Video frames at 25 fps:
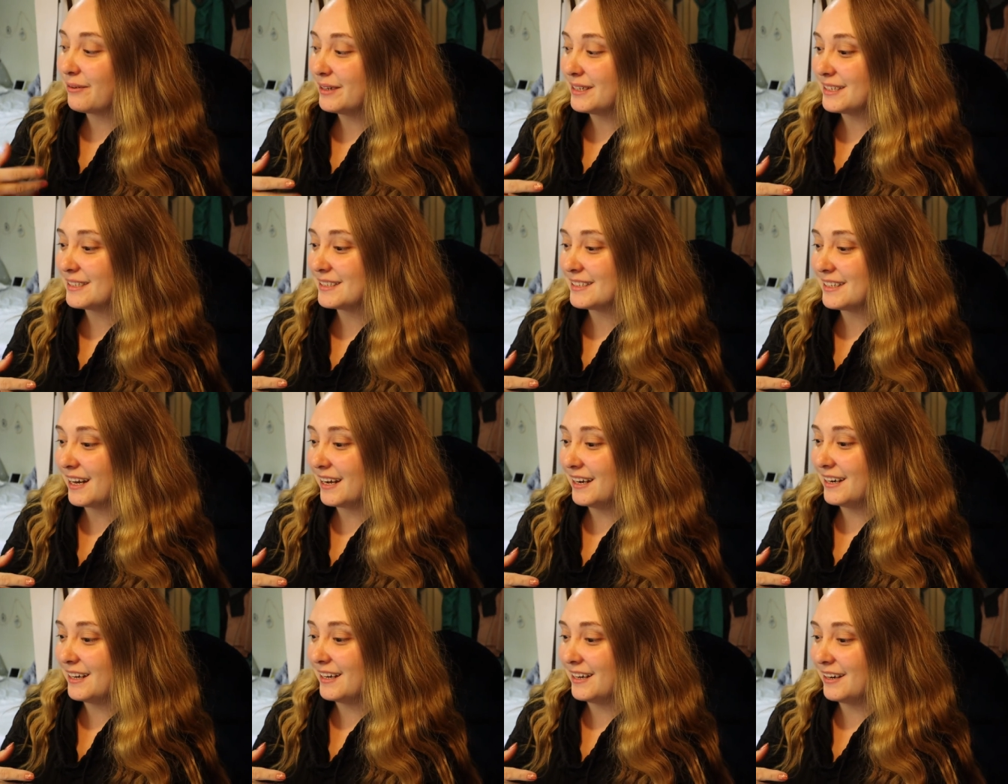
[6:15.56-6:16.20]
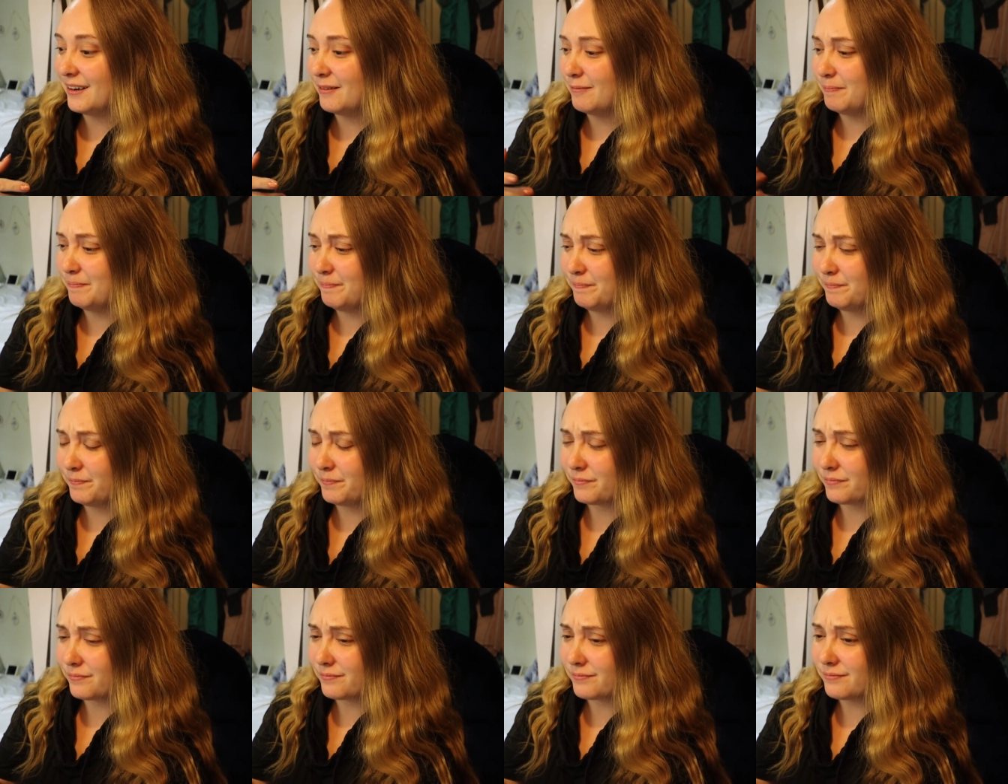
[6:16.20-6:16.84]
I went to sign in
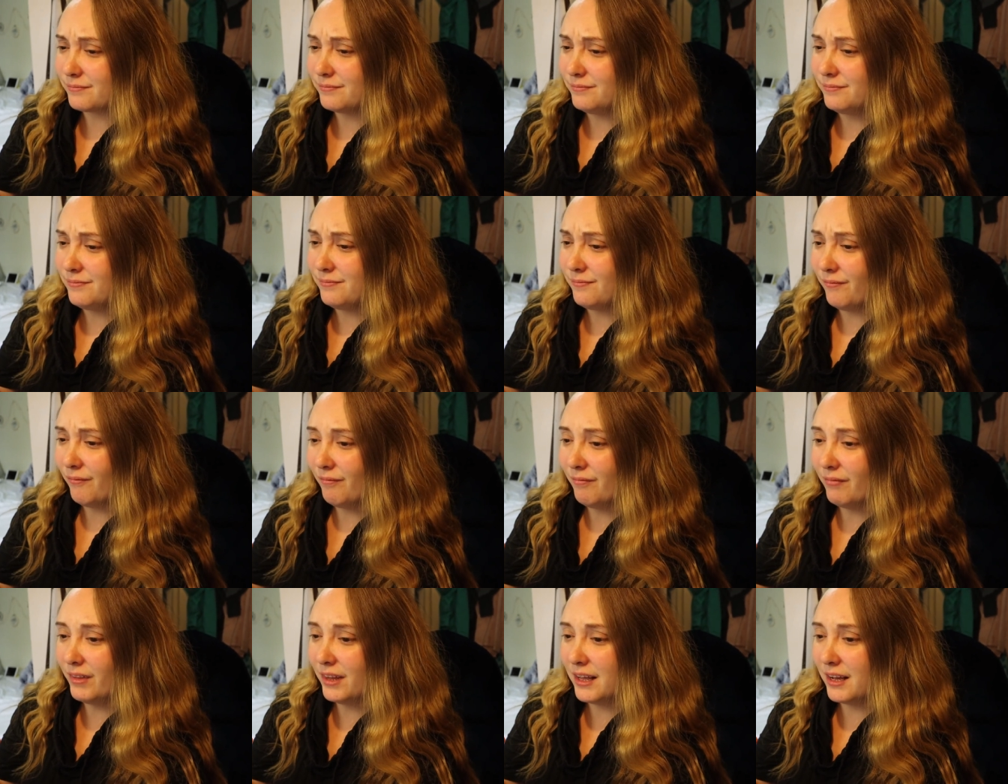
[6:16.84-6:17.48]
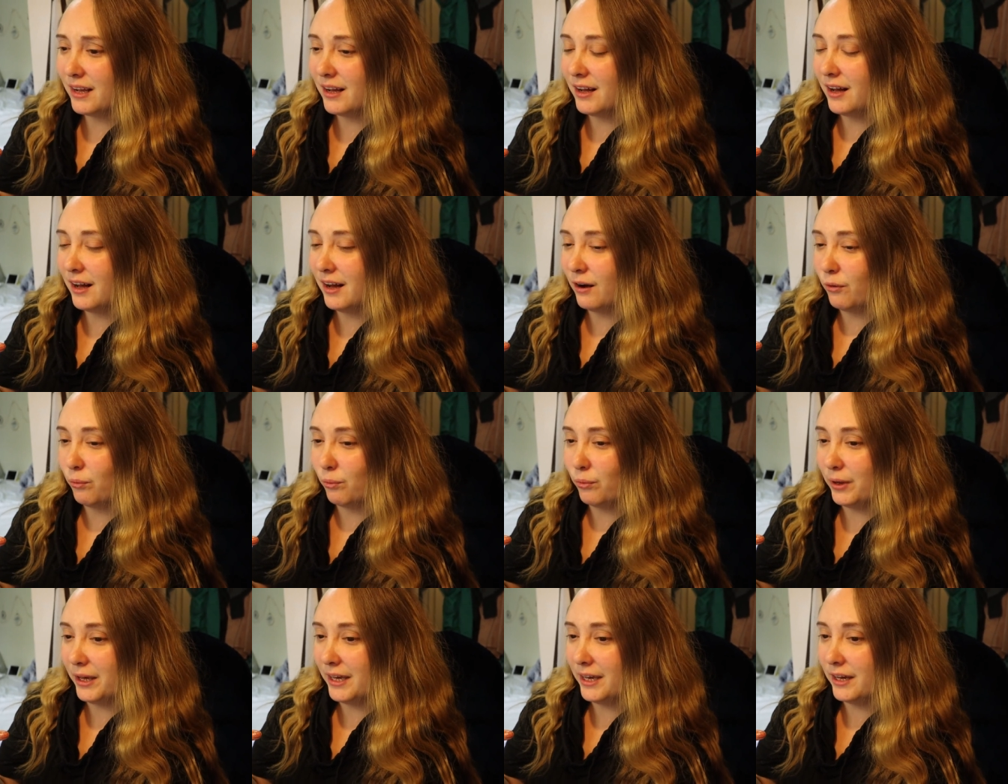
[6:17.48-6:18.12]

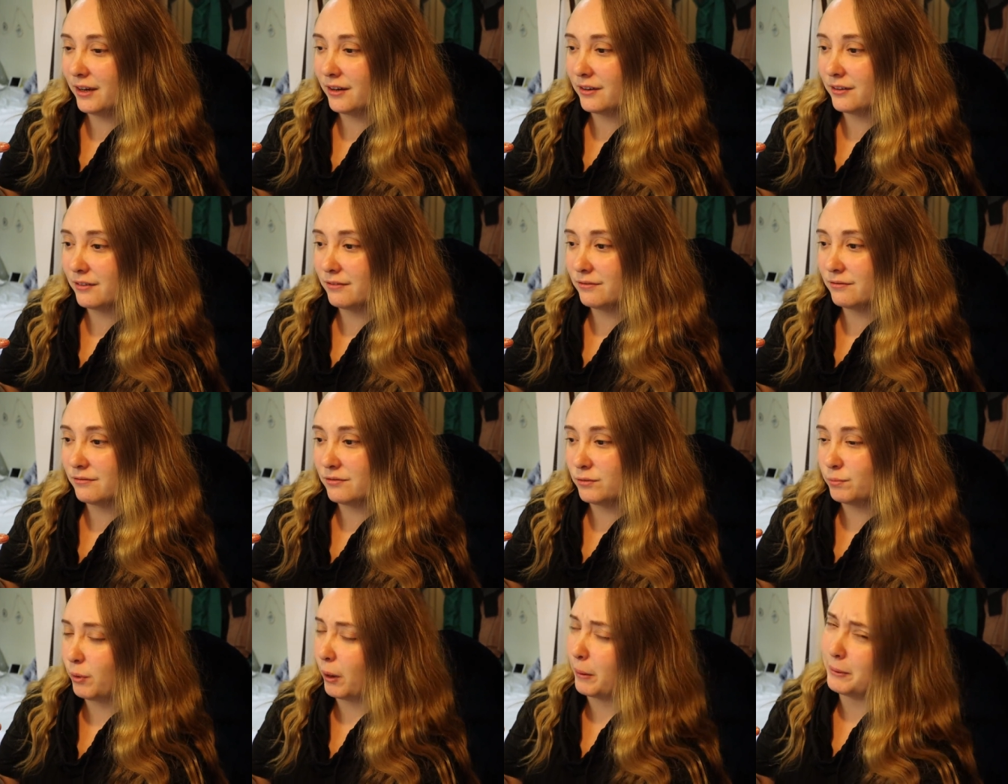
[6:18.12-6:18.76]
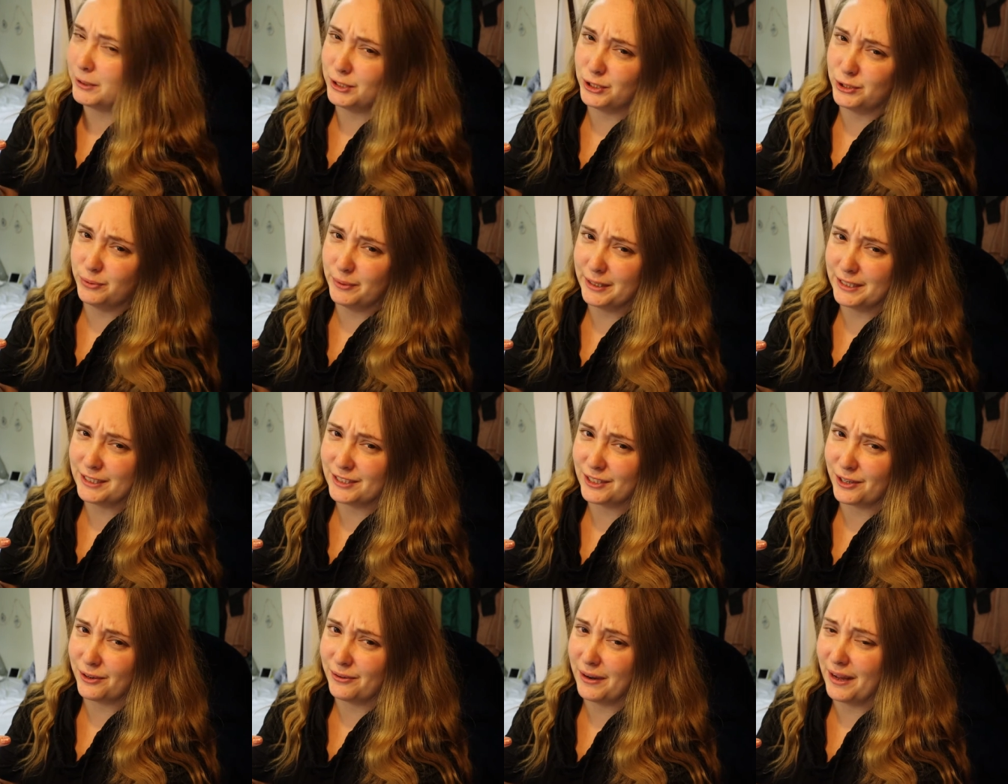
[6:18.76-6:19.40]
a week, probably two
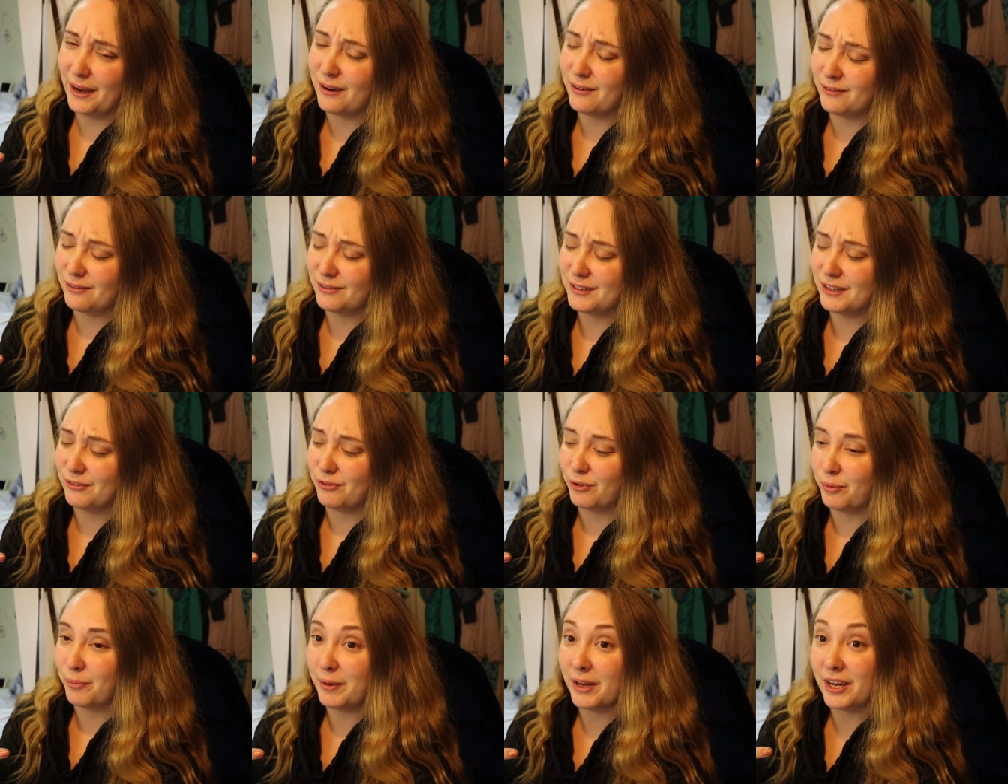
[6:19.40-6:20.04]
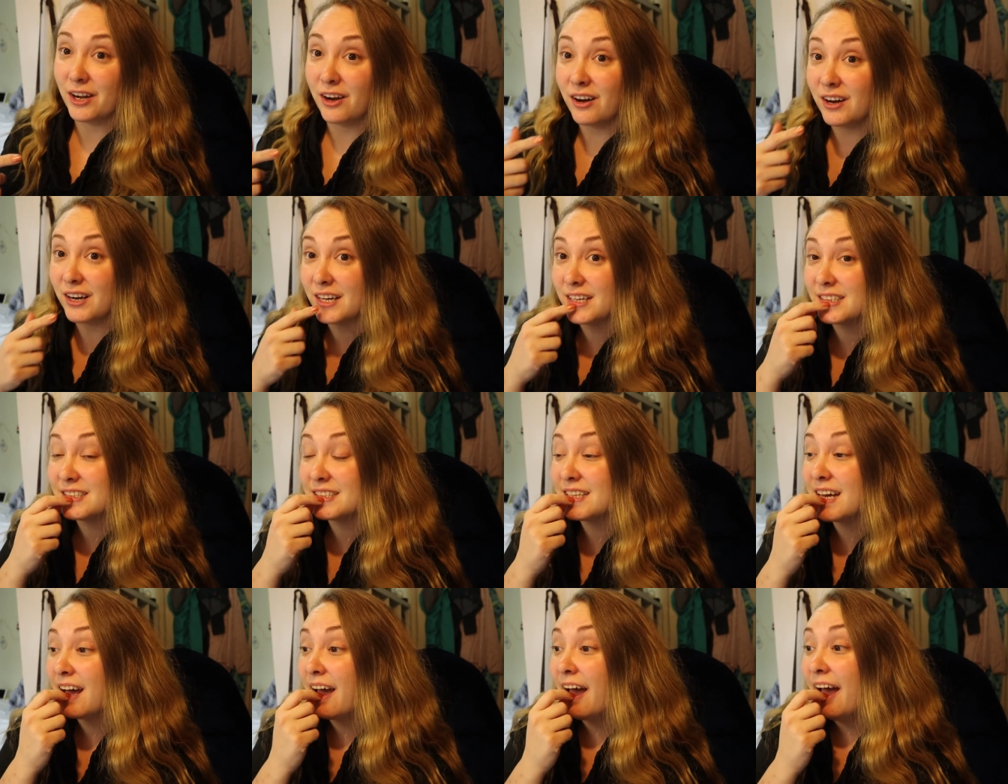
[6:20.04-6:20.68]
weeks ago now, if we're being
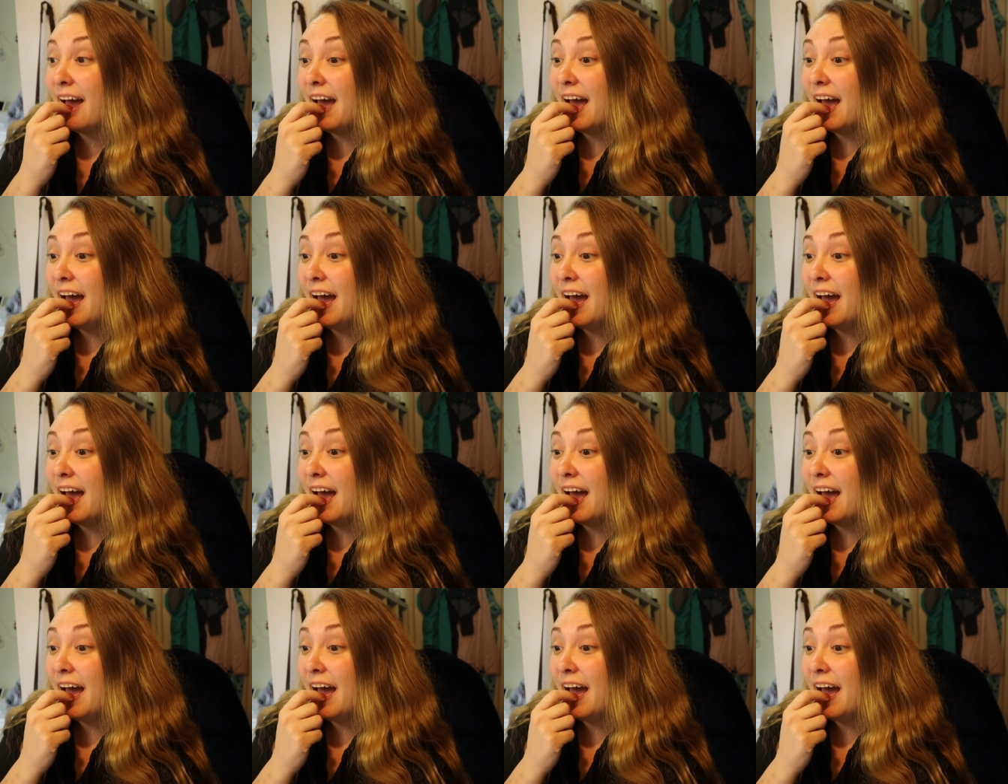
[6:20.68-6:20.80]
honest.